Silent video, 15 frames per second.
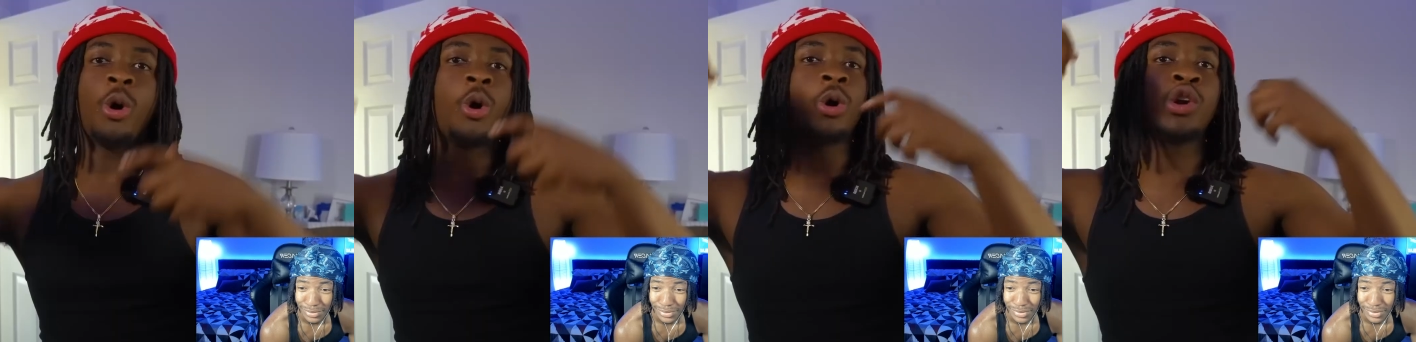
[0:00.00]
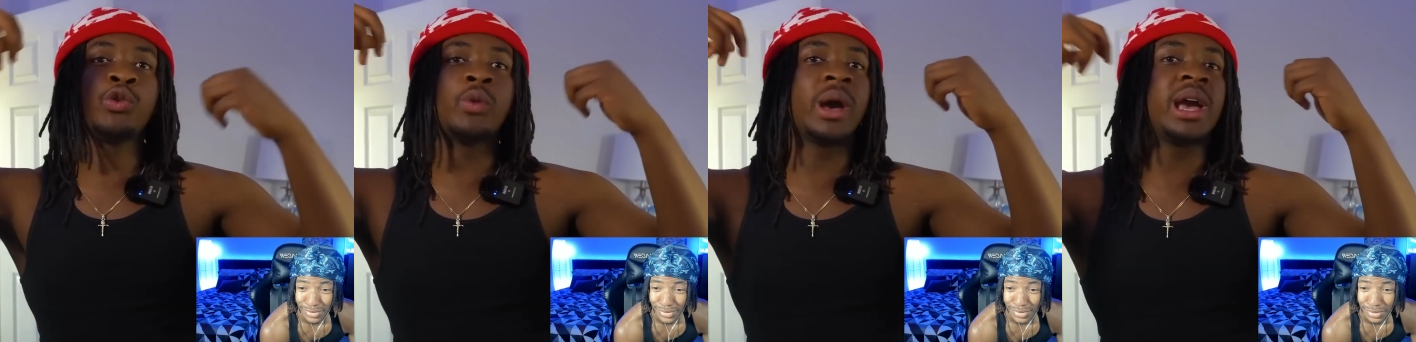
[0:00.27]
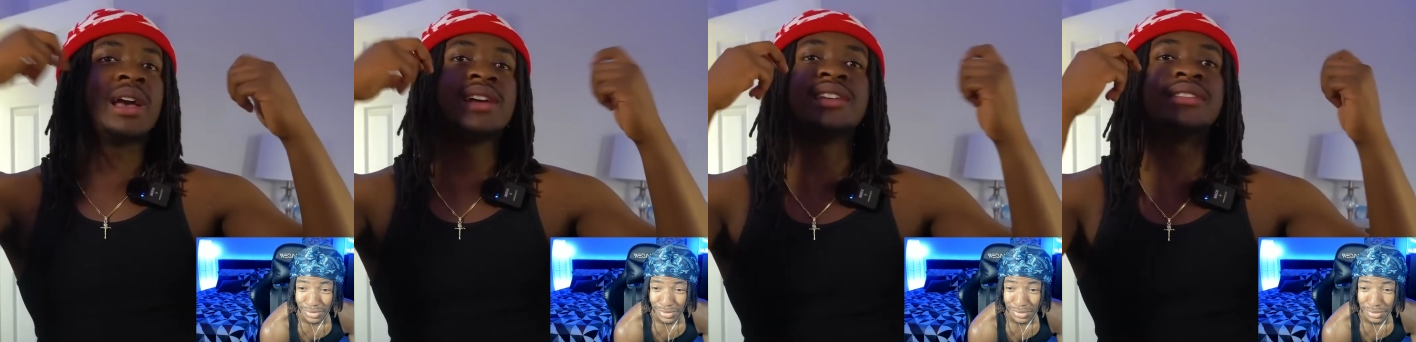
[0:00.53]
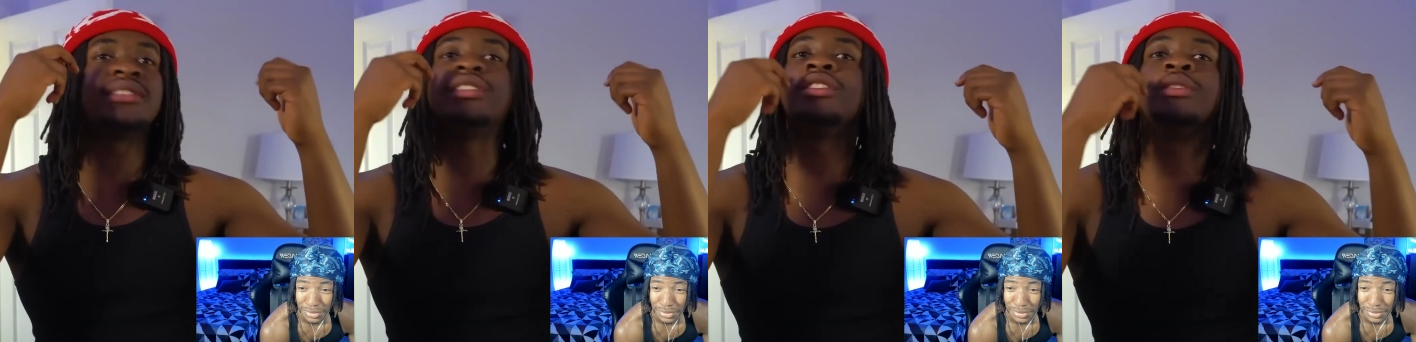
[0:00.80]
Speaker 1: all the
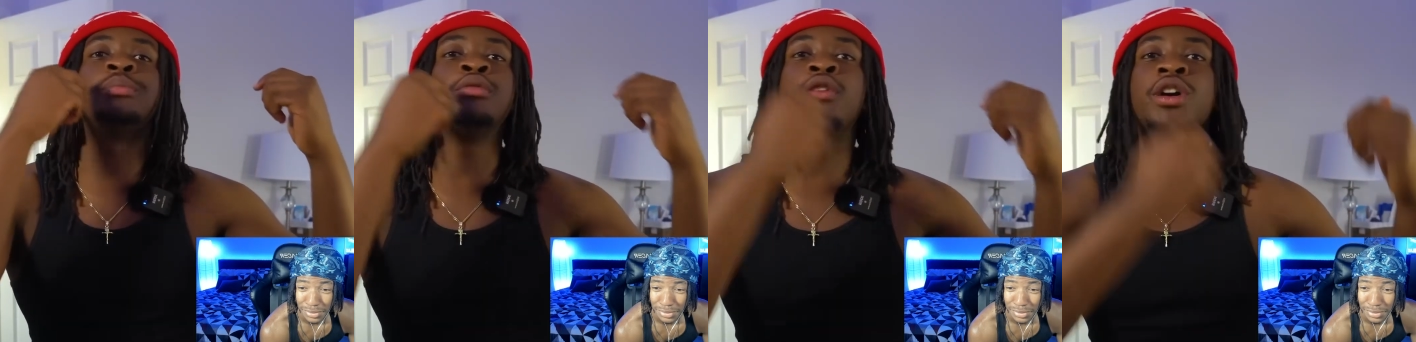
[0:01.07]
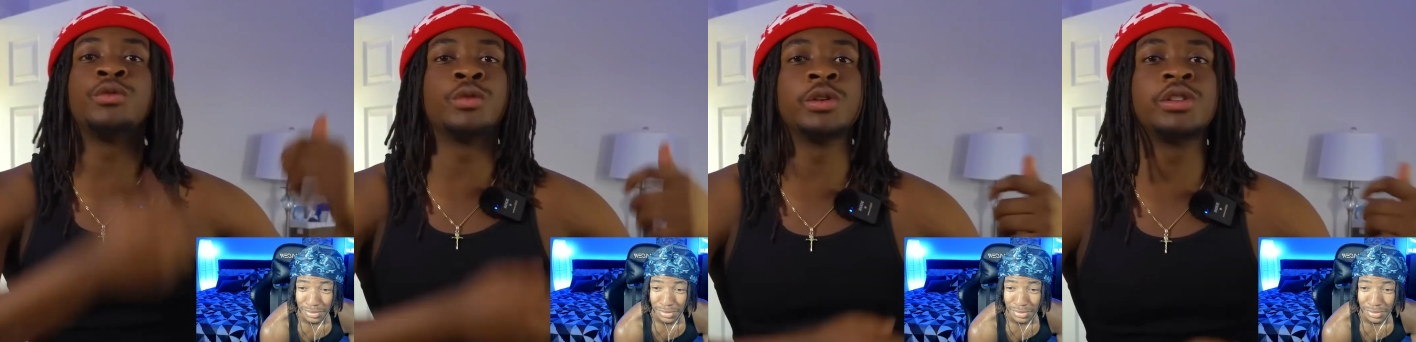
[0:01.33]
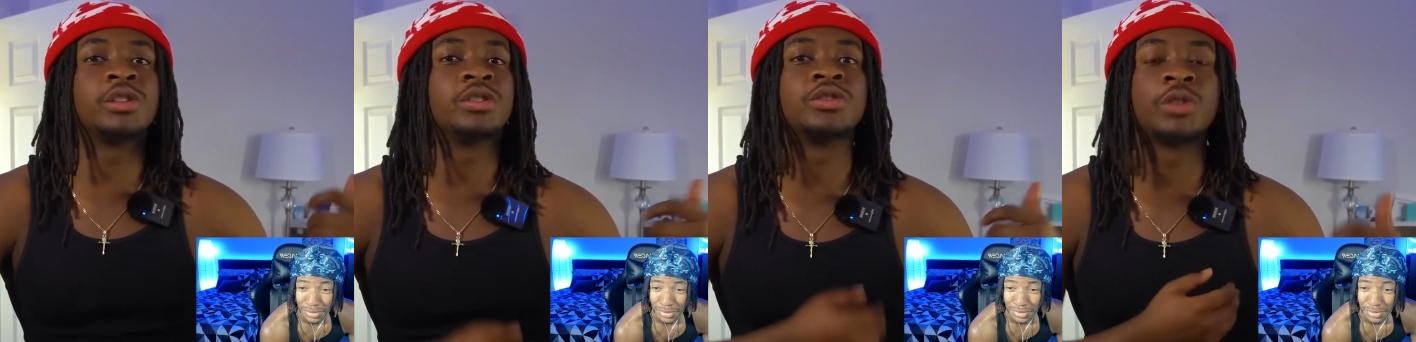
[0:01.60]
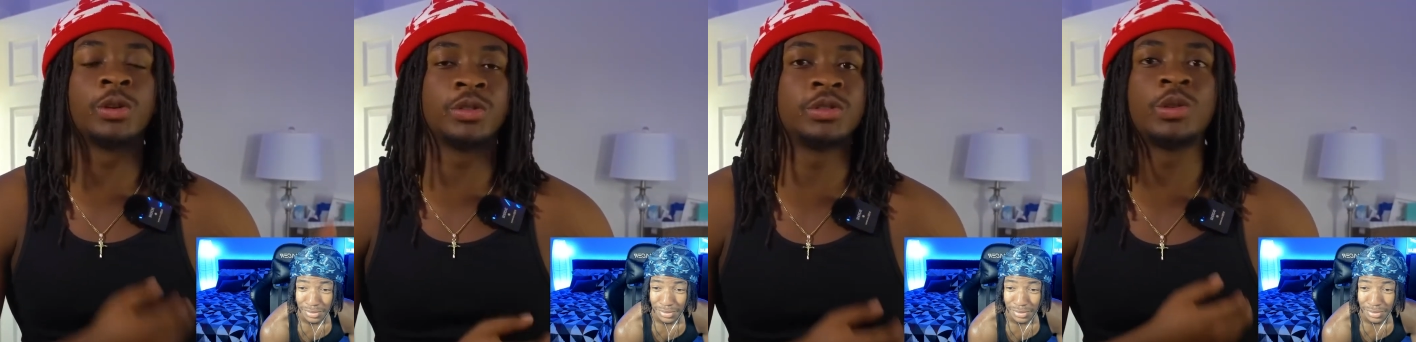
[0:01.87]
way to the point where they're
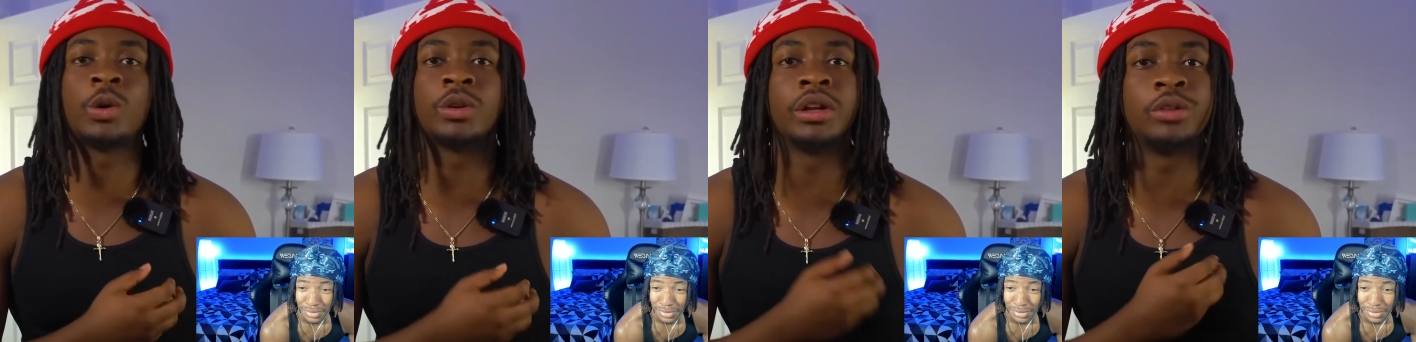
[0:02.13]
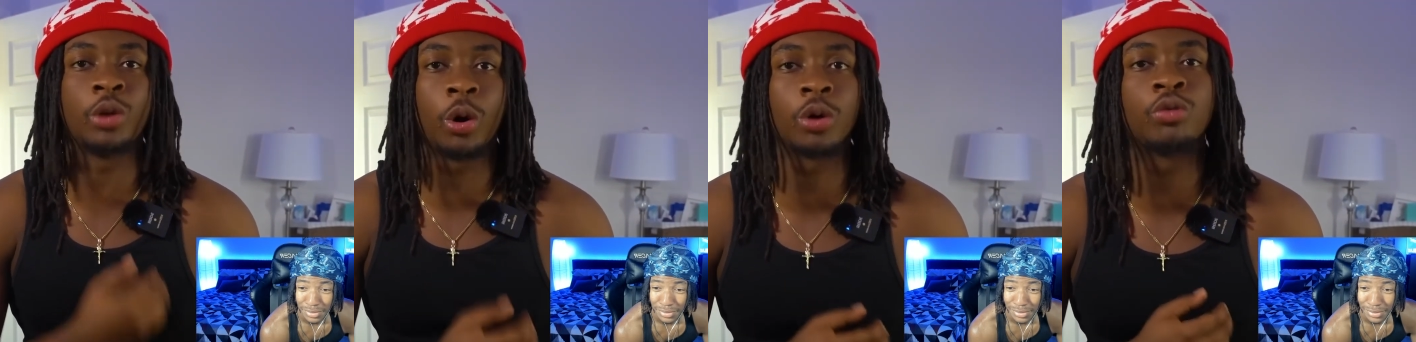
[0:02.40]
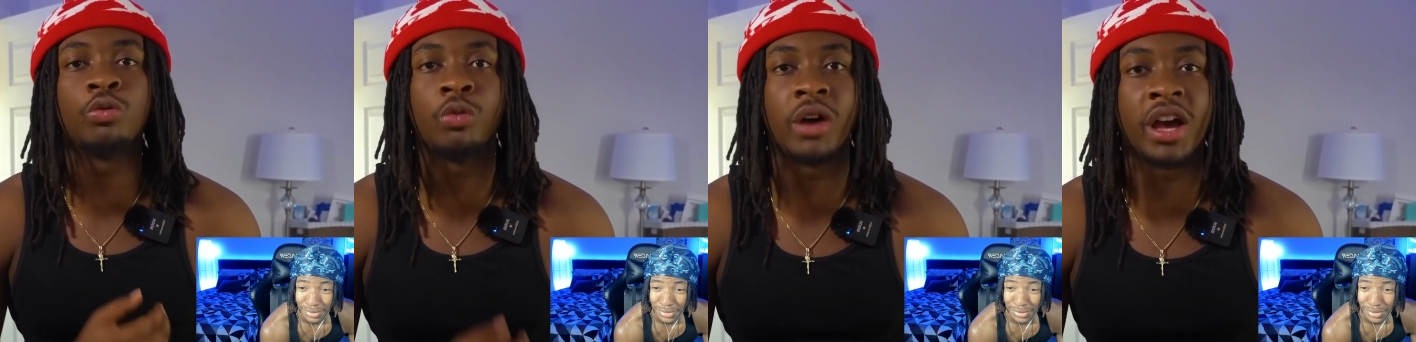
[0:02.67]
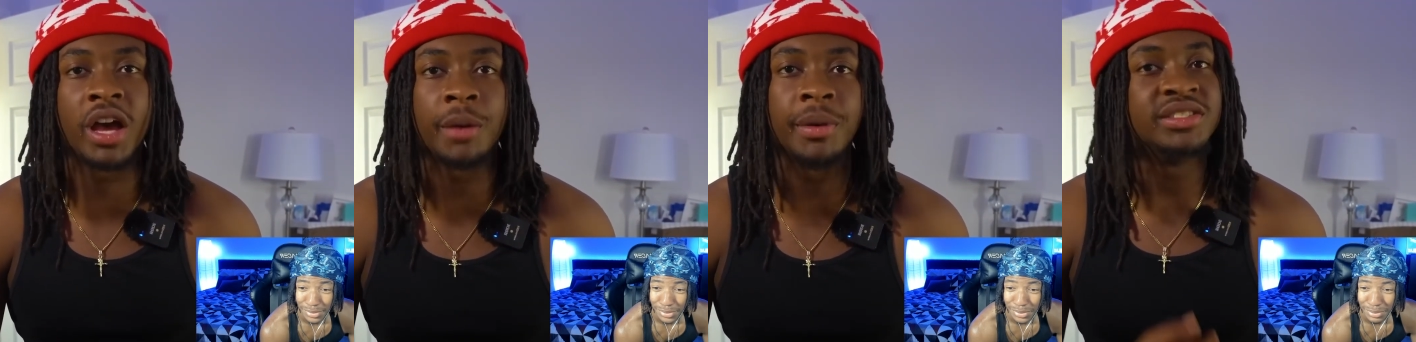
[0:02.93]
searching on the dark
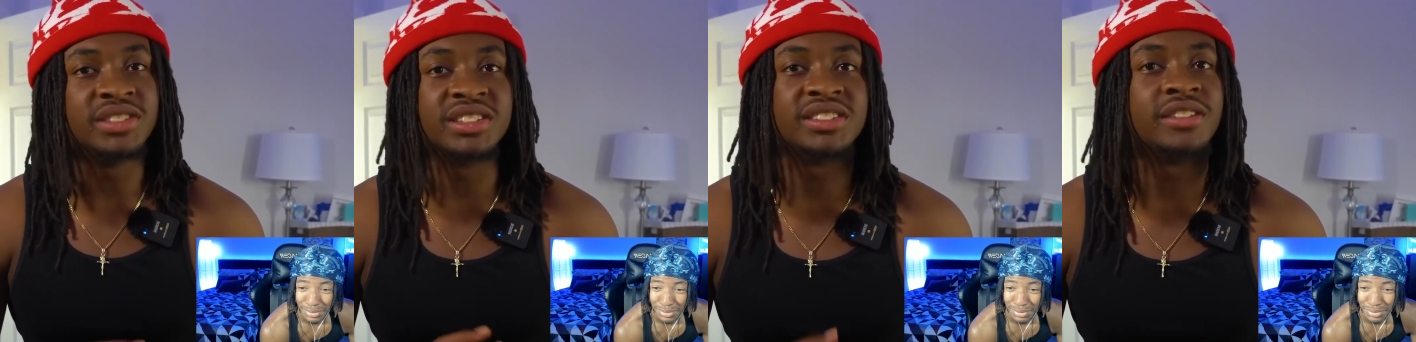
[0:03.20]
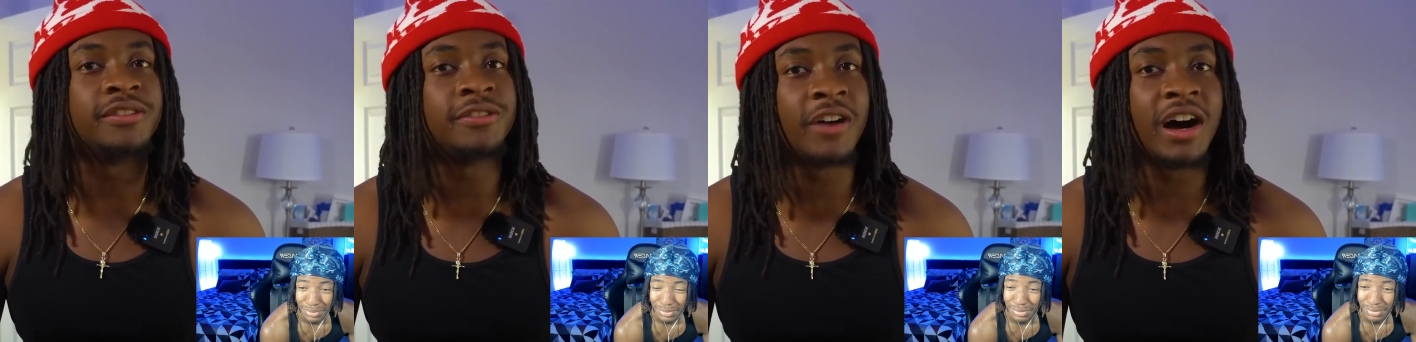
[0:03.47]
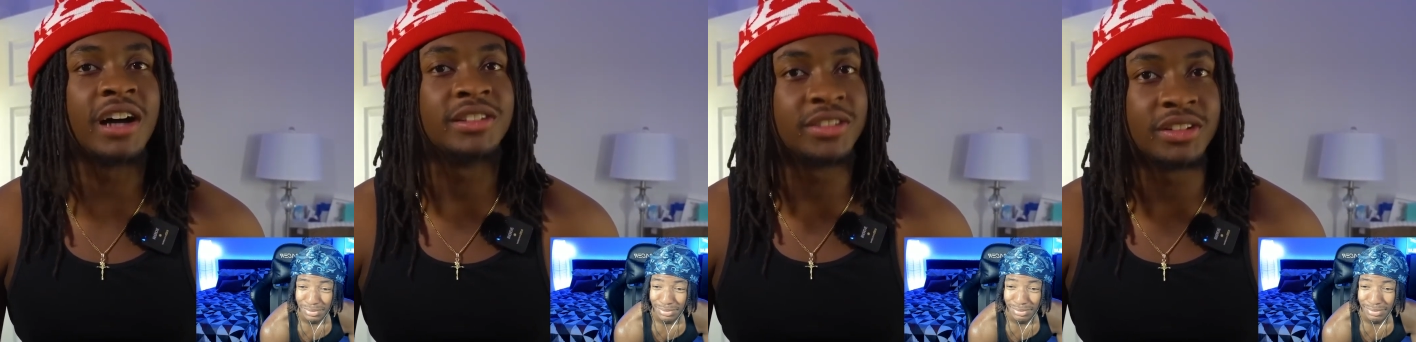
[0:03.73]
web just to find